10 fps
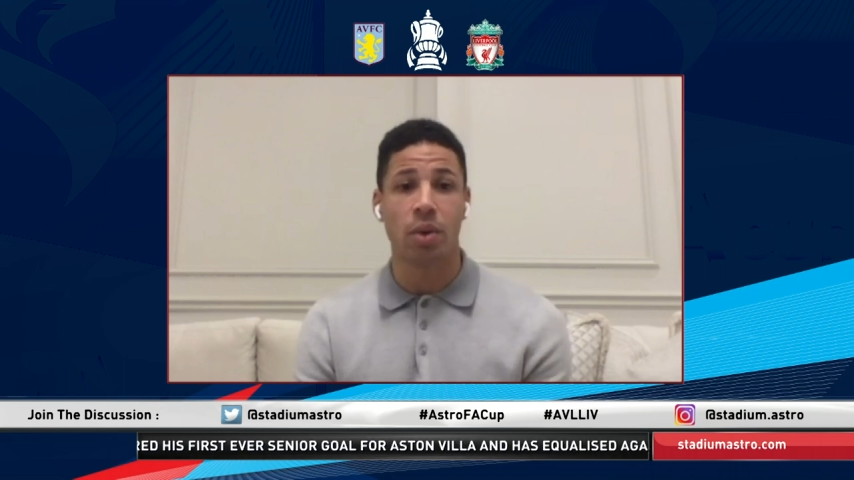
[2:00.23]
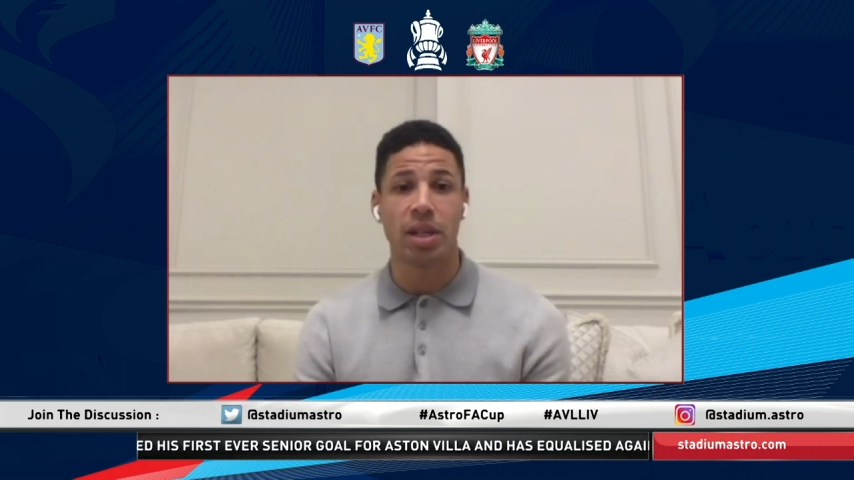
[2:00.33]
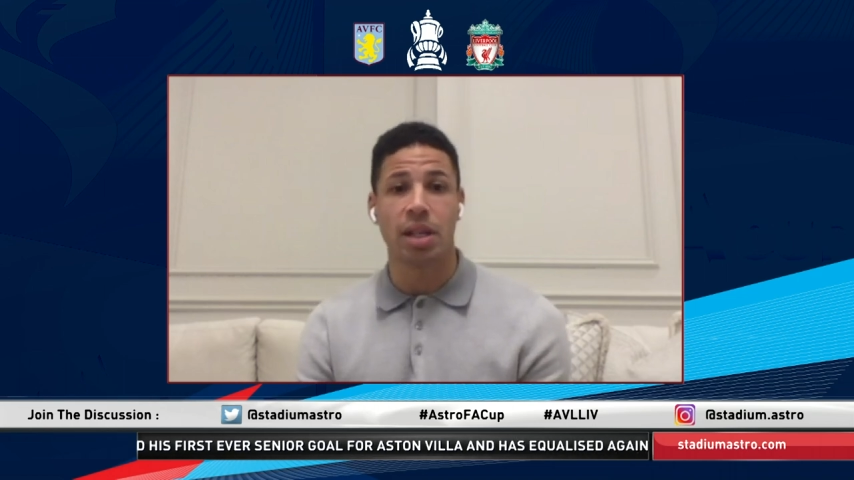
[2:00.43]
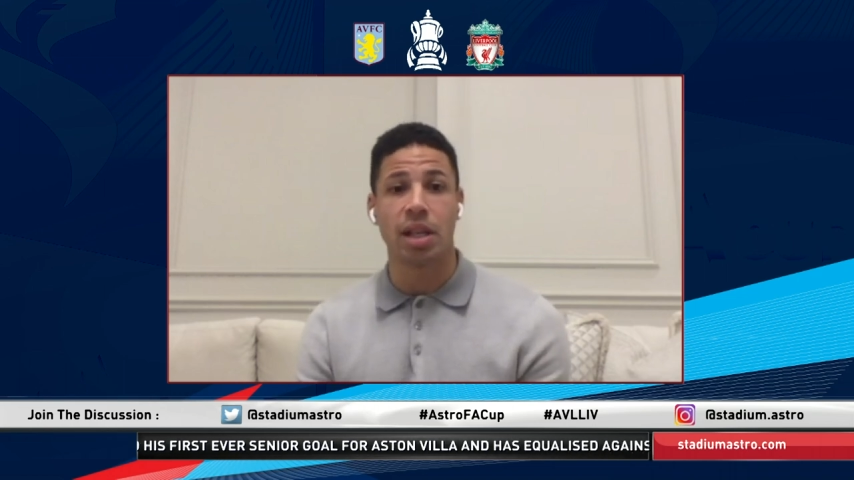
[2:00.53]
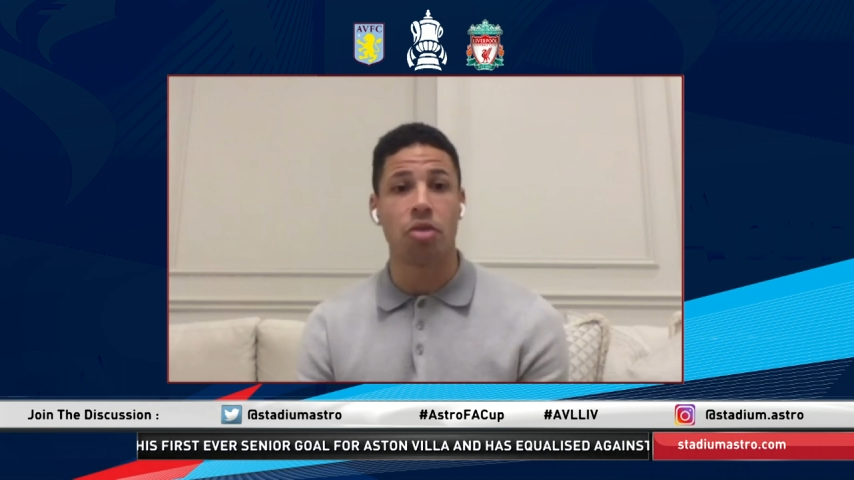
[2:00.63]
he
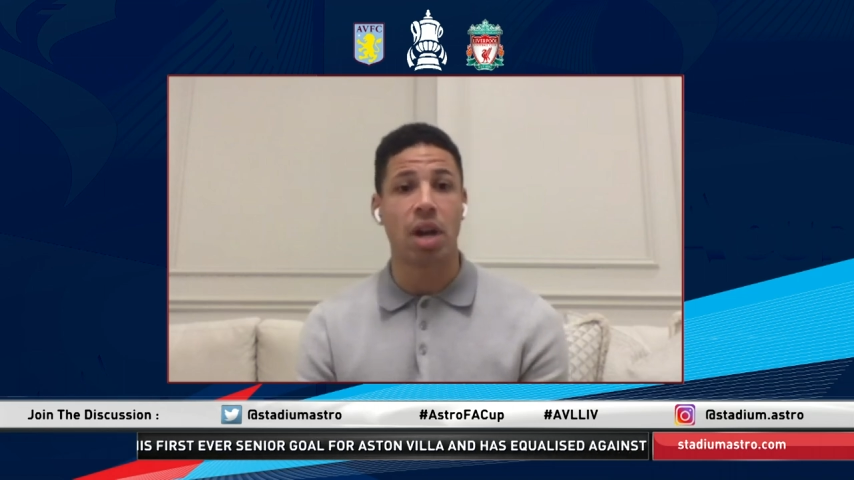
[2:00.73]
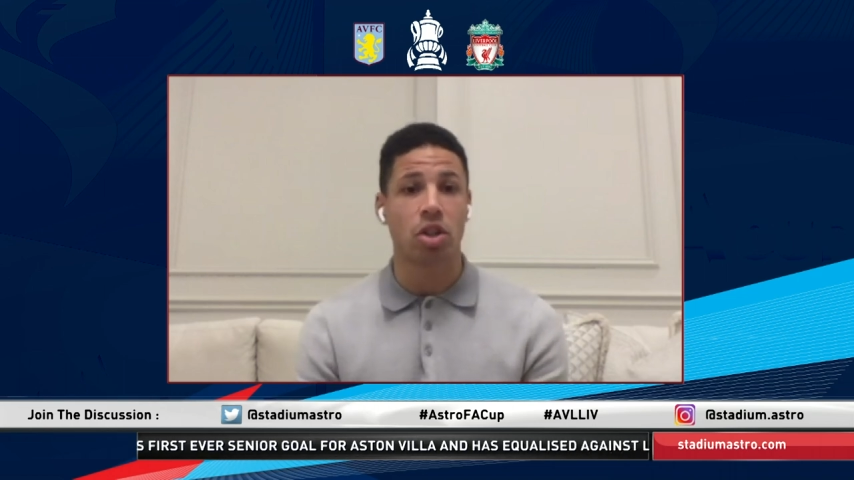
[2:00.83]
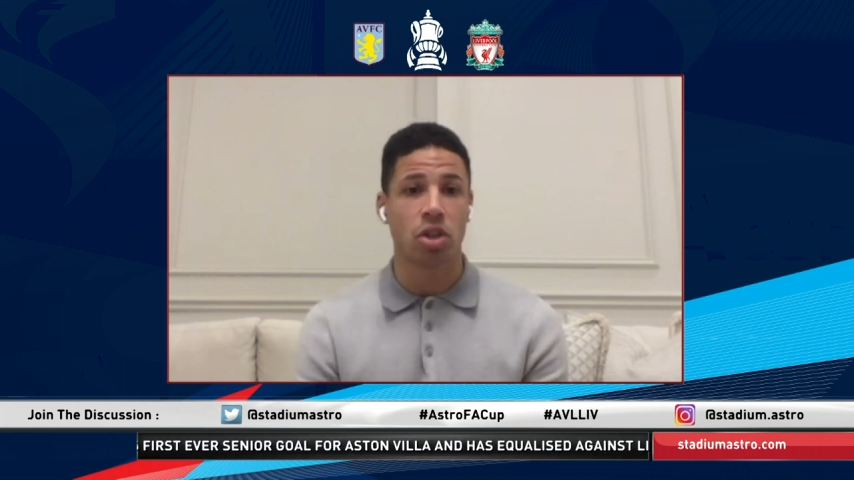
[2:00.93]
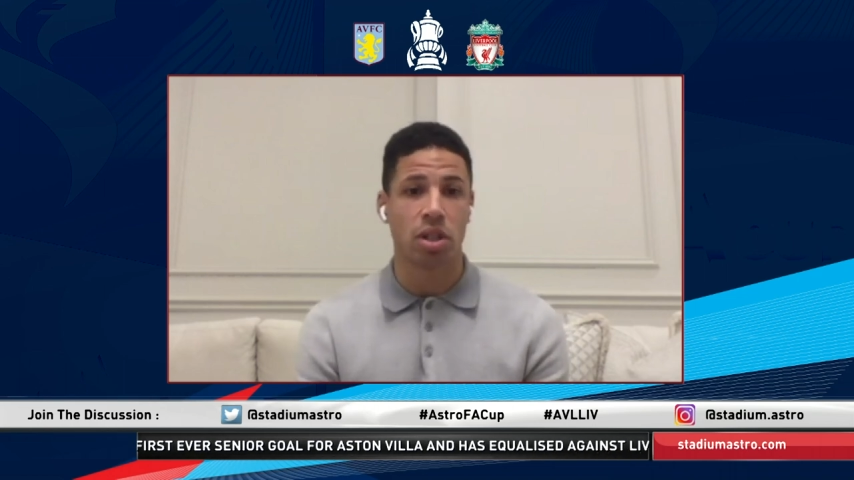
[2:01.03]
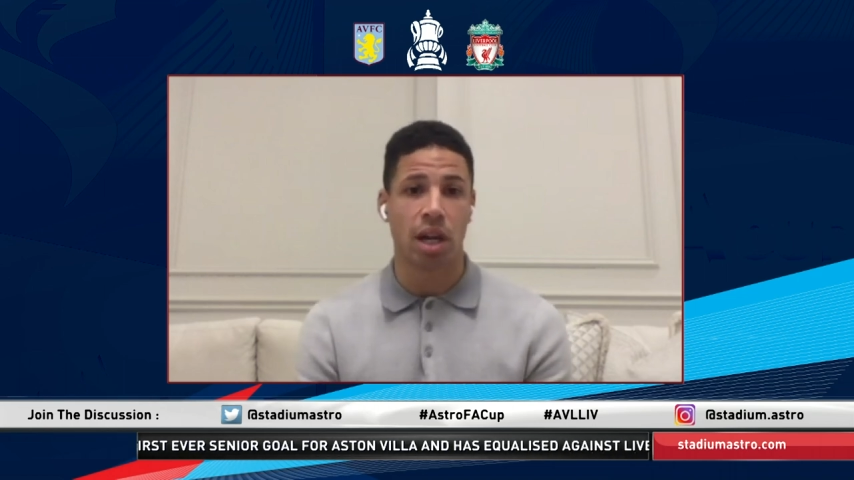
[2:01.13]
can get
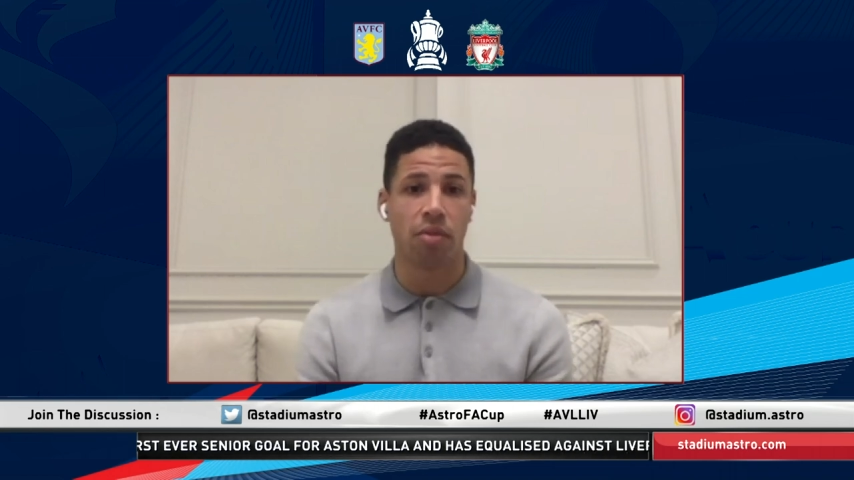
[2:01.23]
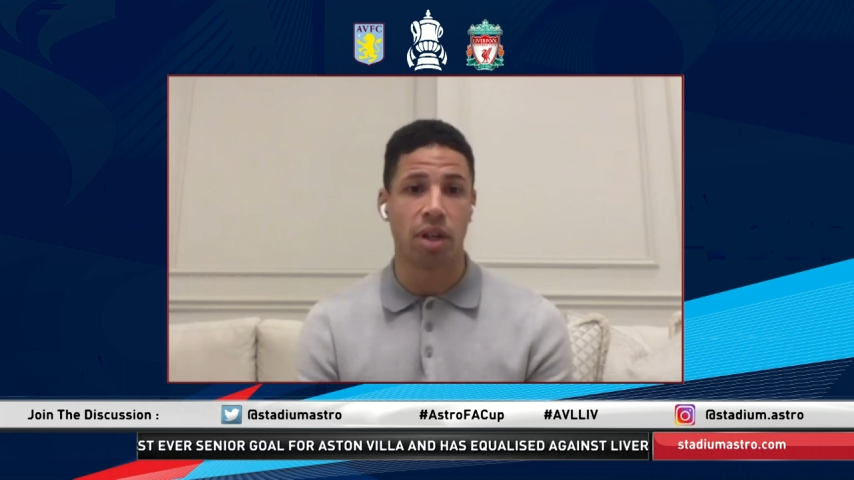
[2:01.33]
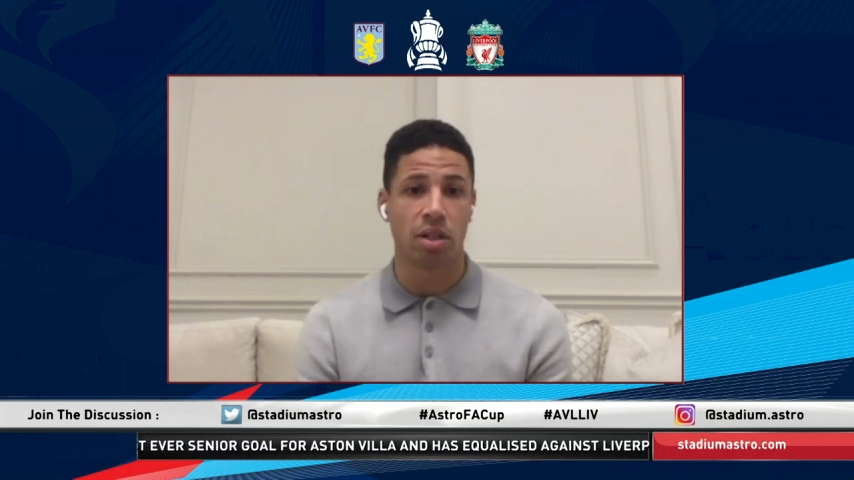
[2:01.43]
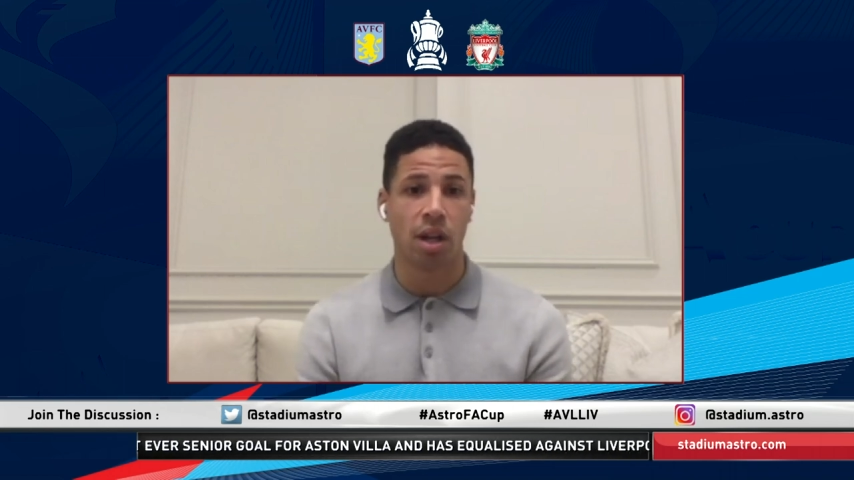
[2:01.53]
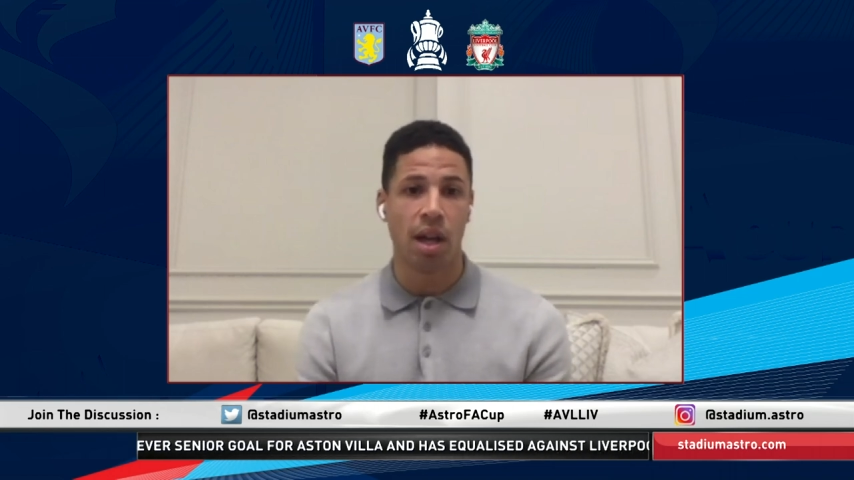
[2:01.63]
reactions out of us